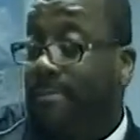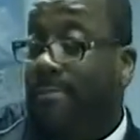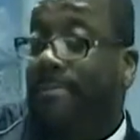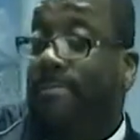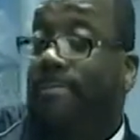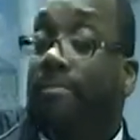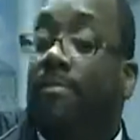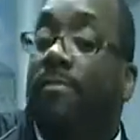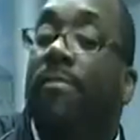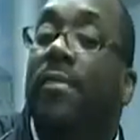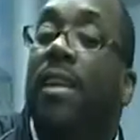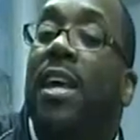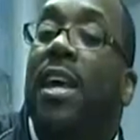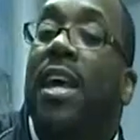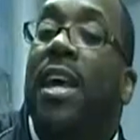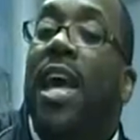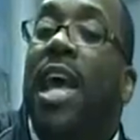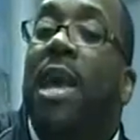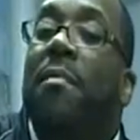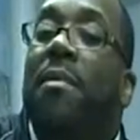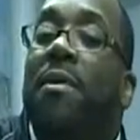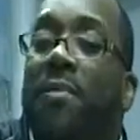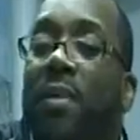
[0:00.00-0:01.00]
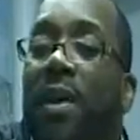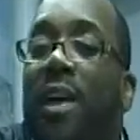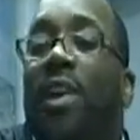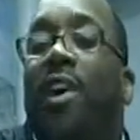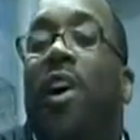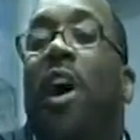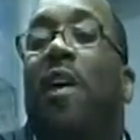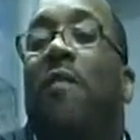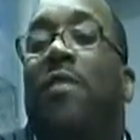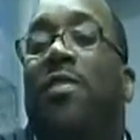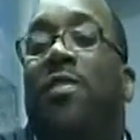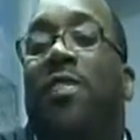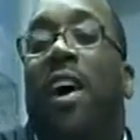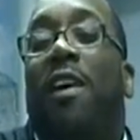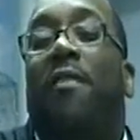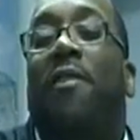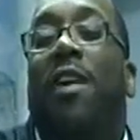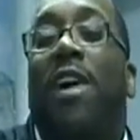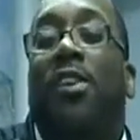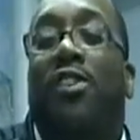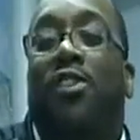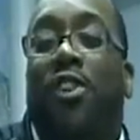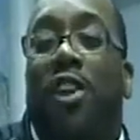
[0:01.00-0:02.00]
Mm -hmm. Amen. Thank God for
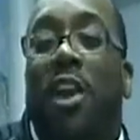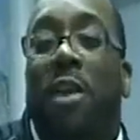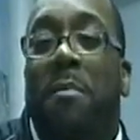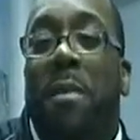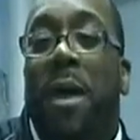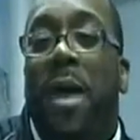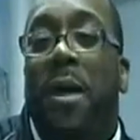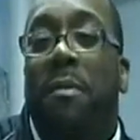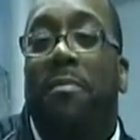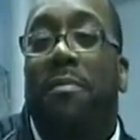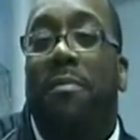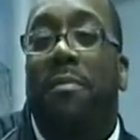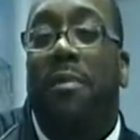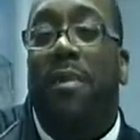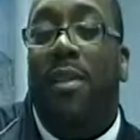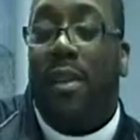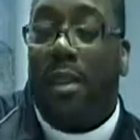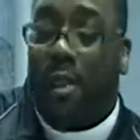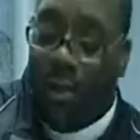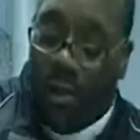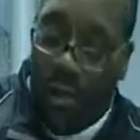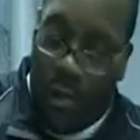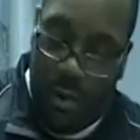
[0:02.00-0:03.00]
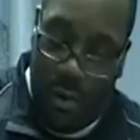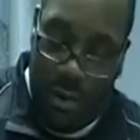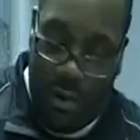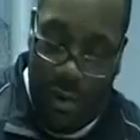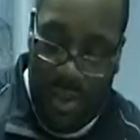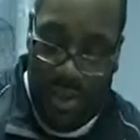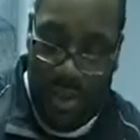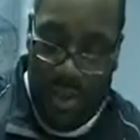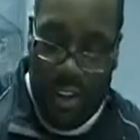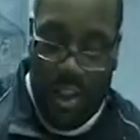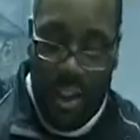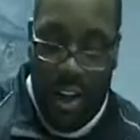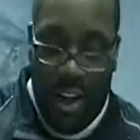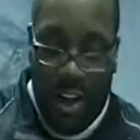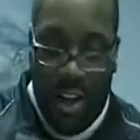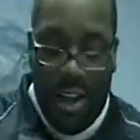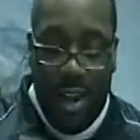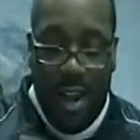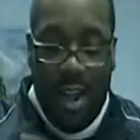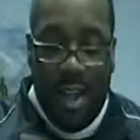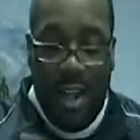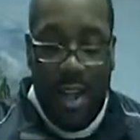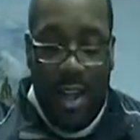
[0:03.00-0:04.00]
salvation. Amen. Glory be to God.